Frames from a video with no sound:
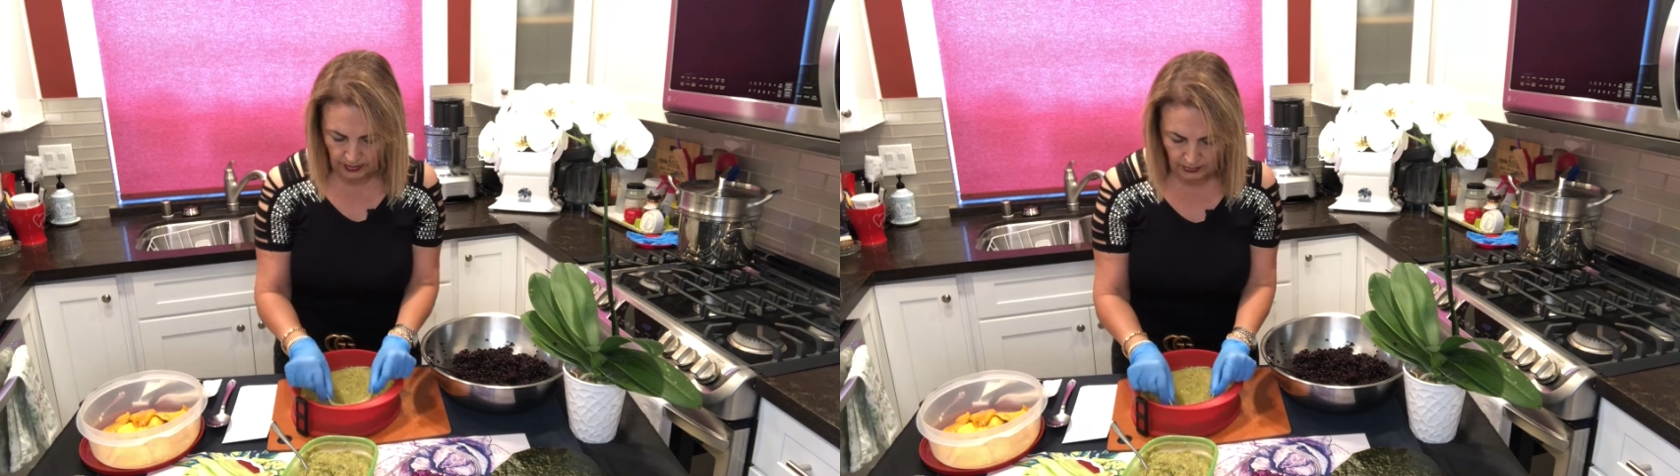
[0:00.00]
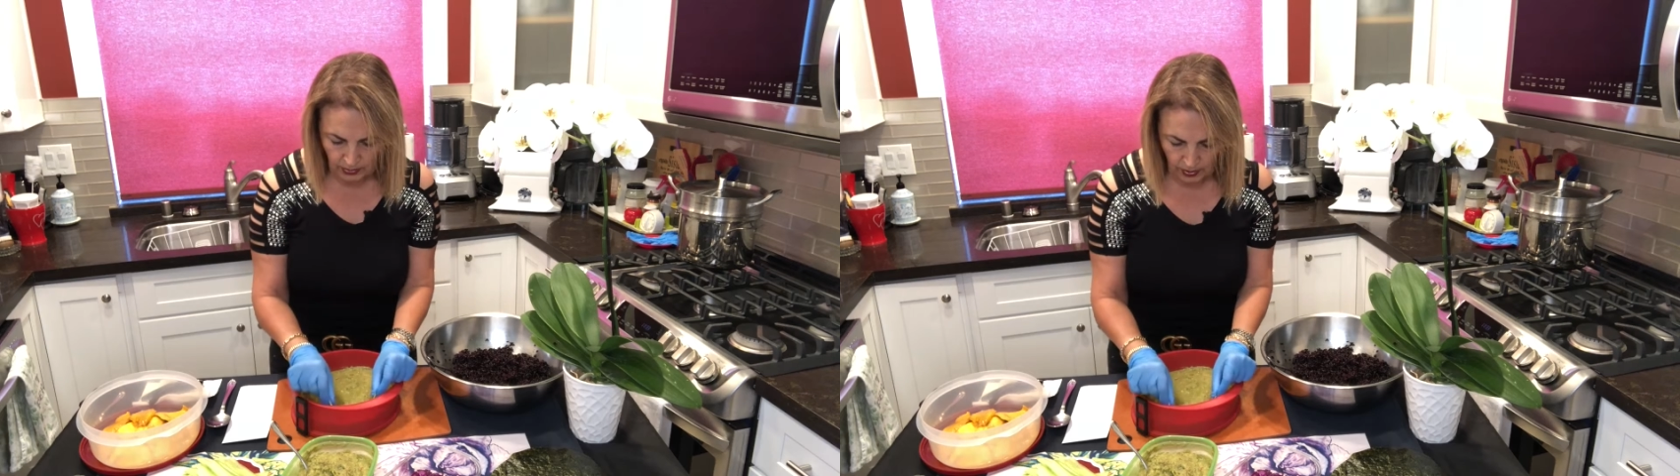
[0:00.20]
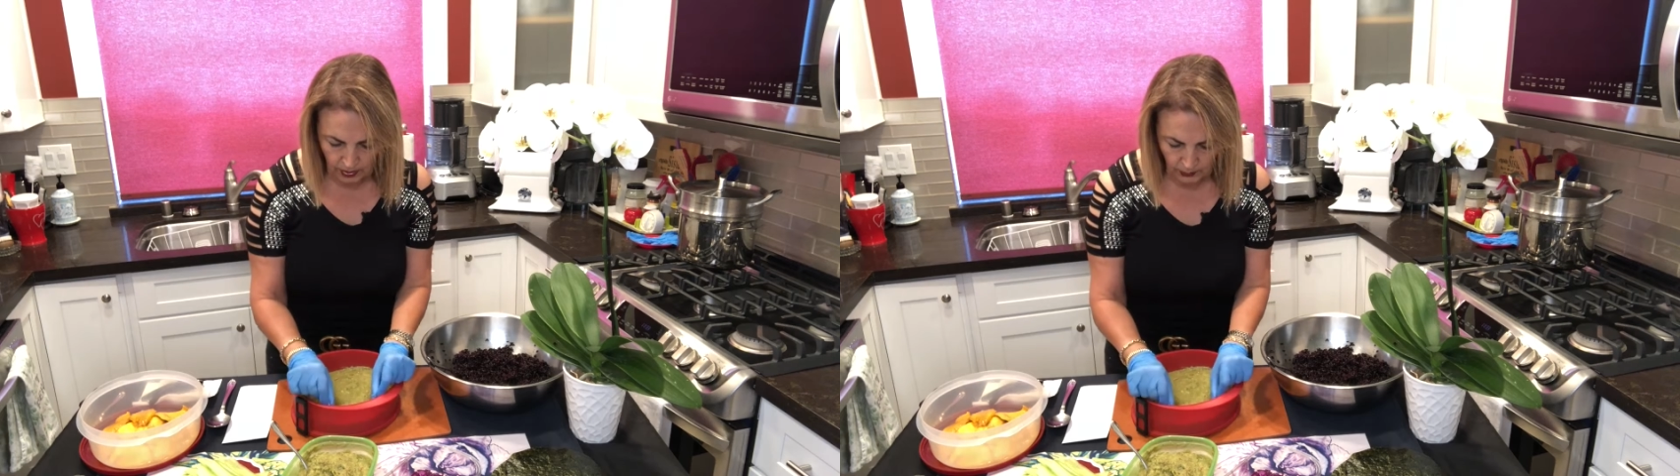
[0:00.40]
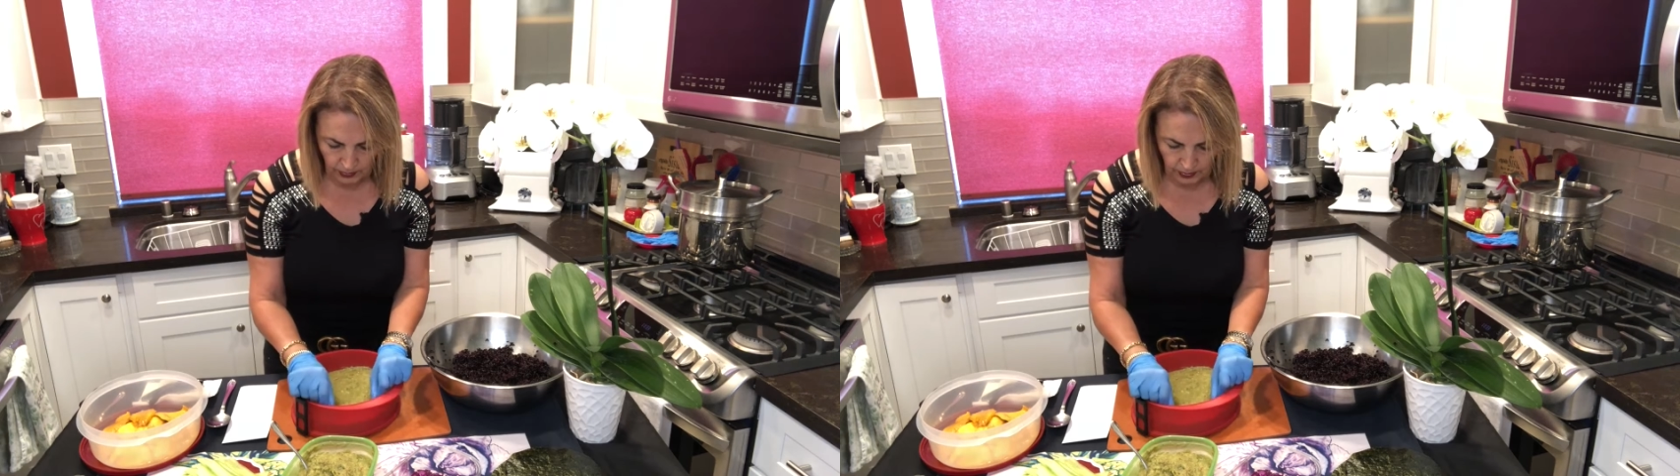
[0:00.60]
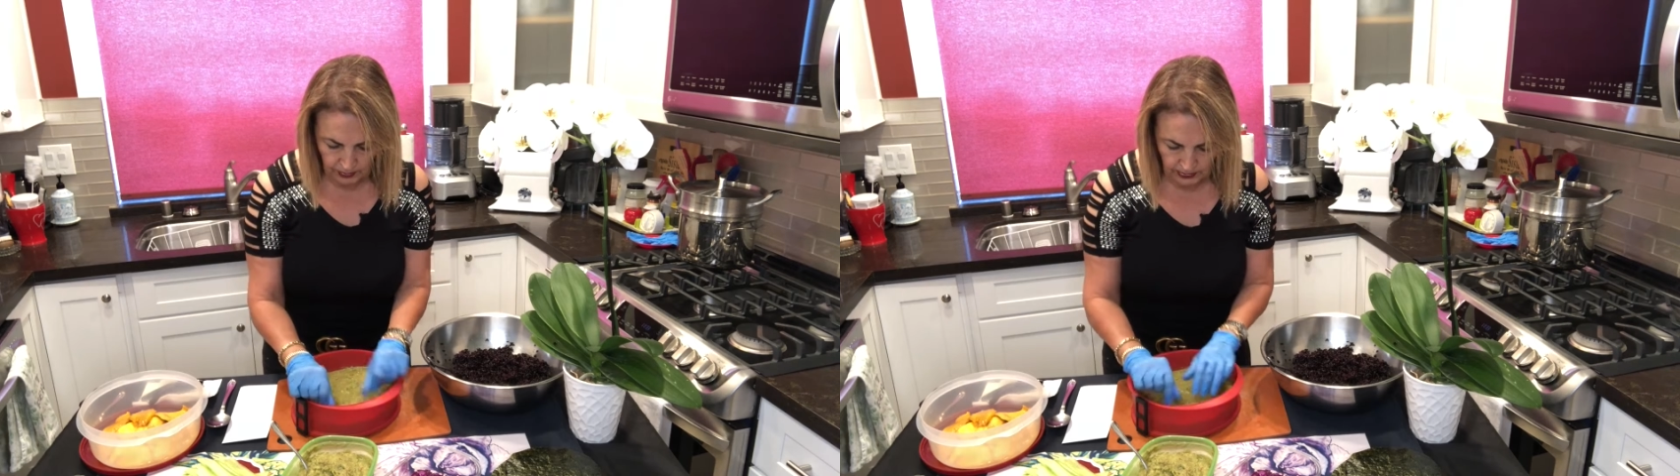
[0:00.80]
So all
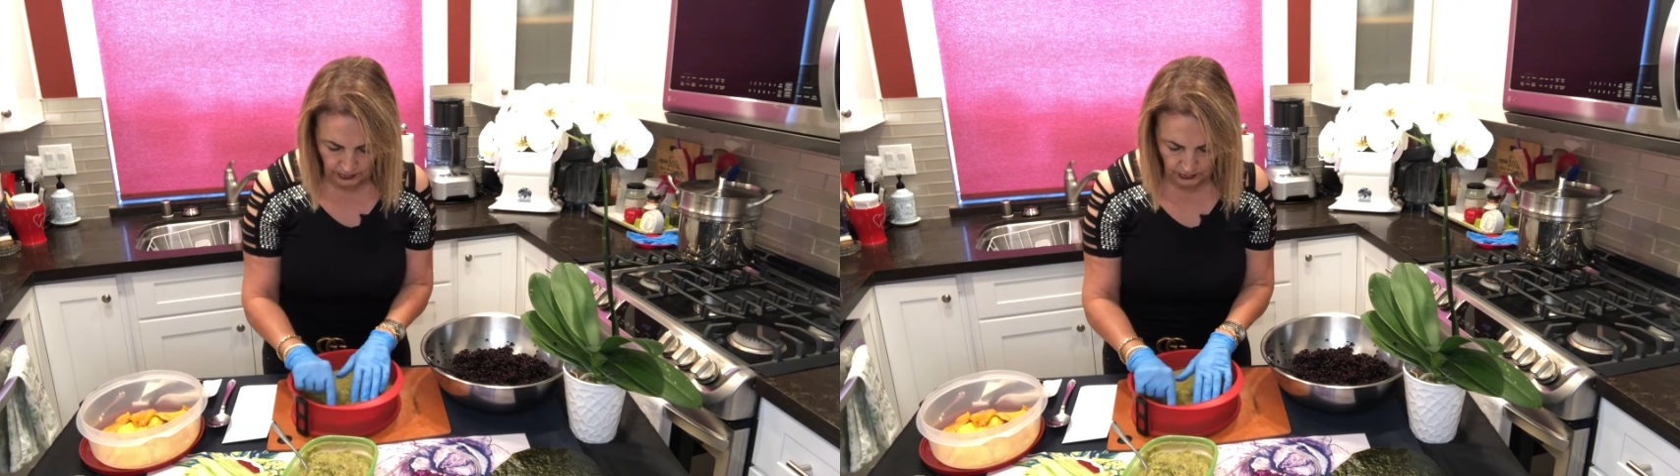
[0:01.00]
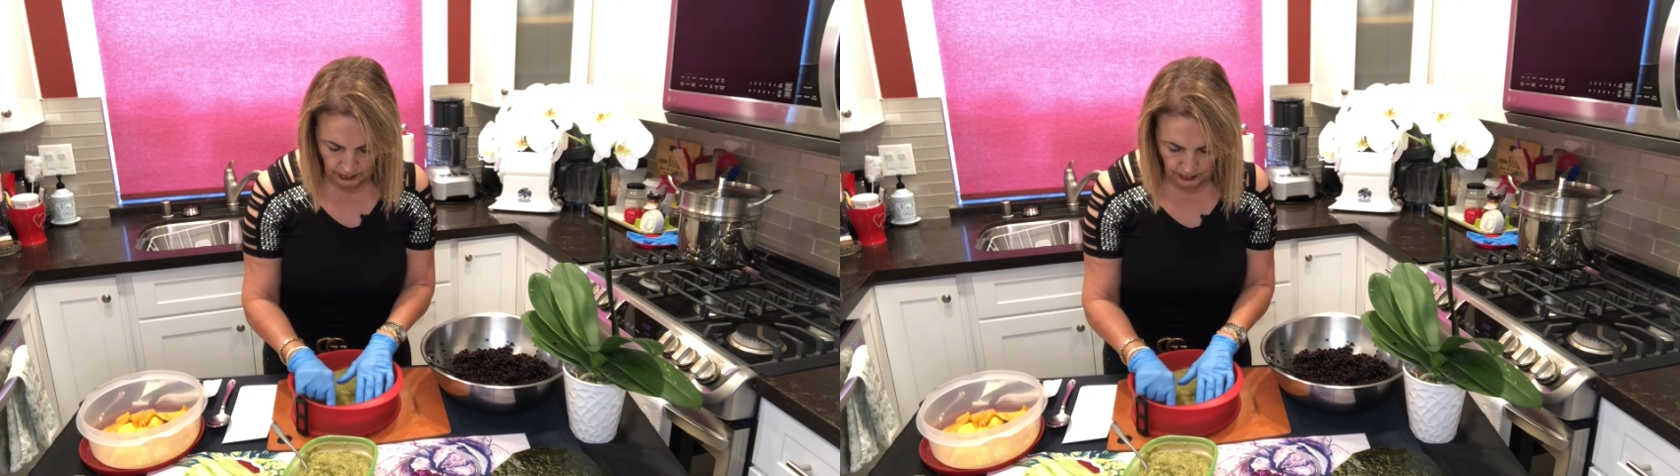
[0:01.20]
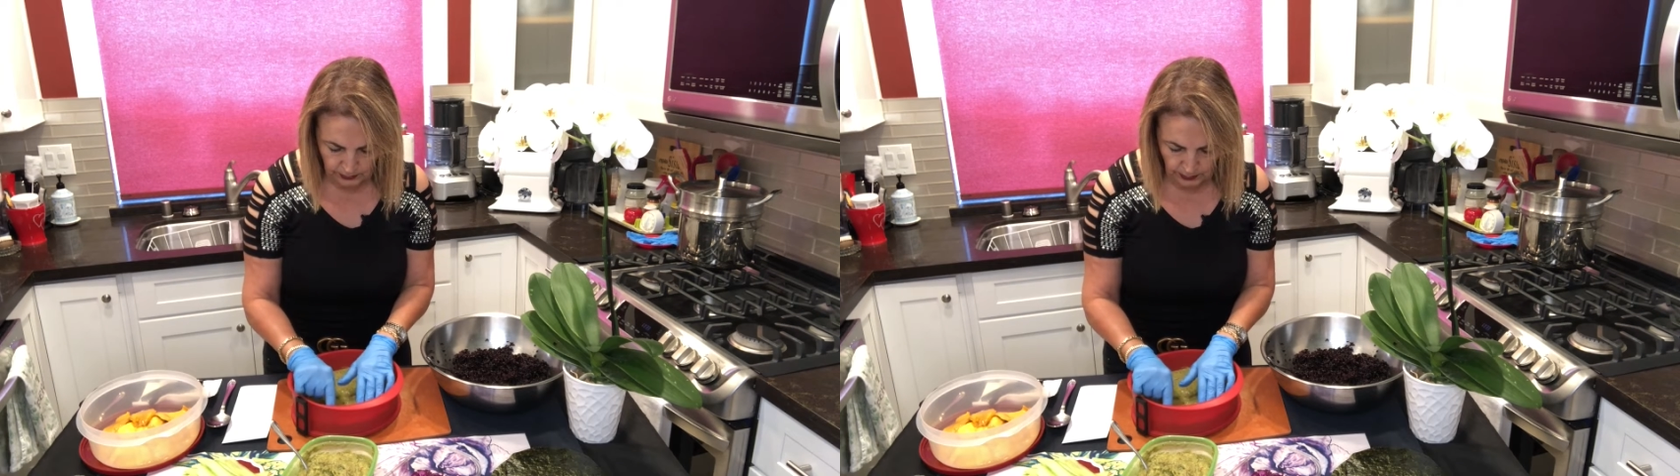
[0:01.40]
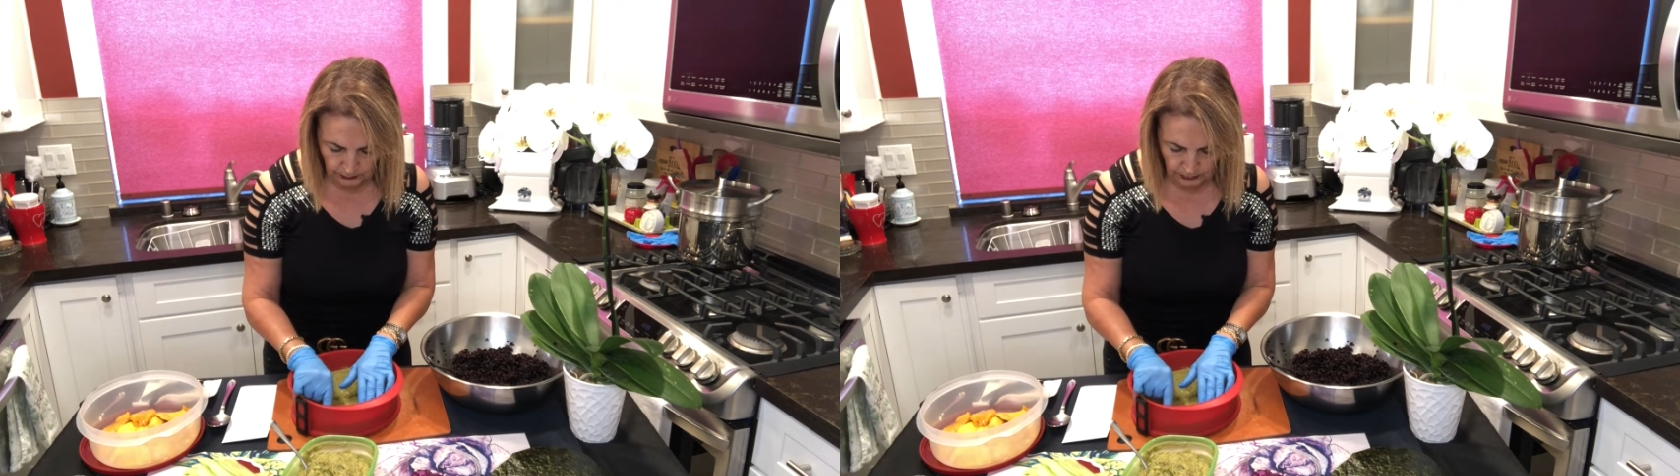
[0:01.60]
we're going to do is we're